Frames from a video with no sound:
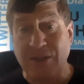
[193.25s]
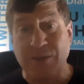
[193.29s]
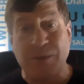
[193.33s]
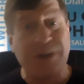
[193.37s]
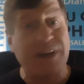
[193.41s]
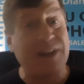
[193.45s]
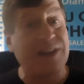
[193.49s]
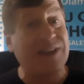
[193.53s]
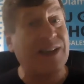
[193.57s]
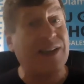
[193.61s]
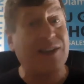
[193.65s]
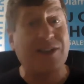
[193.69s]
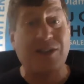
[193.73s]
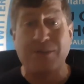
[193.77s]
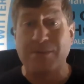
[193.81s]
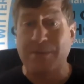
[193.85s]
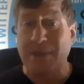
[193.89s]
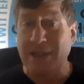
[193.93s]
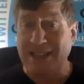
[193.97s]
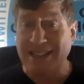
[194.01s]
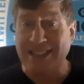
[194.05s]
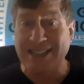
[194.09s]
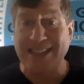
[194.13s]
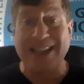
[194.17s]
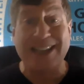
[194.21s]
When it doesn't
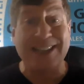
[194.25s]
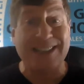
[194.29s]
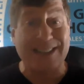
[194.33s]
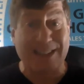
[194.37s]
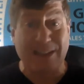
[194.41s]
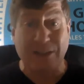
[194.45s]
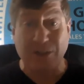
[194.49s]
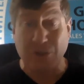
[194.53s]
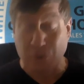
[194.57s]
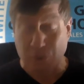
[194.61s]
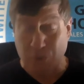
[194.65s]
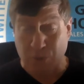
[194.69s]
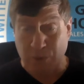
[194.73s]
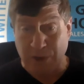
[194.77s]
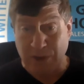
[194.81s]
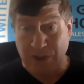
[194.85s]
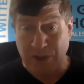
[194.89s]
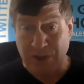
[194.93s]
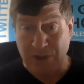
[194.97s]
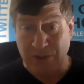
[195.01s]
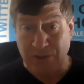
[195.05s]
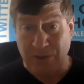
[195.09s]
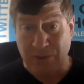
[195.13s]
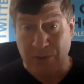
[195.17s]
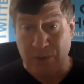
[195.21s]
make sense, there's a
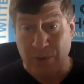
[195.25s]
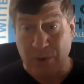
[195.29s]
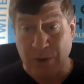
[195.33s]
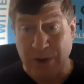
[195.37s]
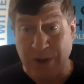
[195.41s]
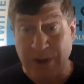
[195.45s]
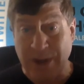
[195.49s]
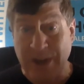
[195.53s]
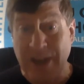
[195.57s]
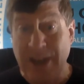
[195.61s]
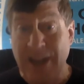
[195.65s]
reason for it.